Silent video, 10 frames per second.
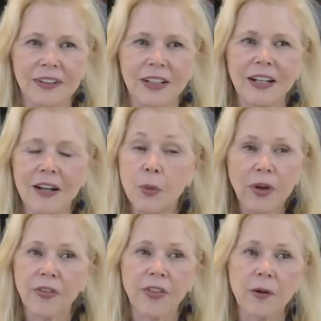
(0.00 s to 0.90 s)
and
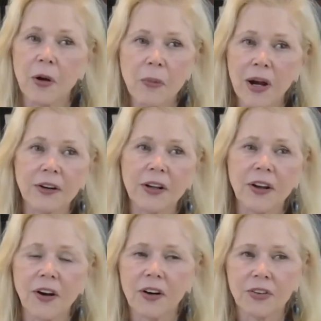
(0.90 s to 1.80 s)
whether they're a minor
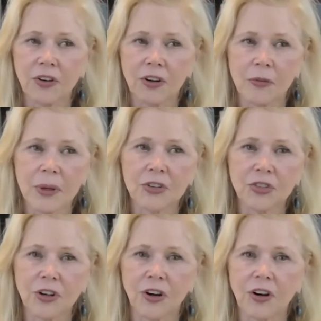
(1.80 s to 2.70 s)
character or a major
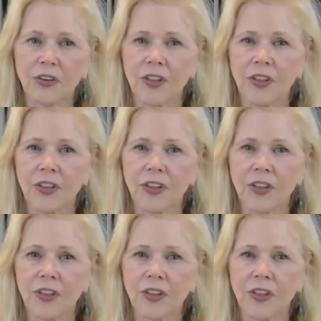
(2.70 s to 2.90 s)
character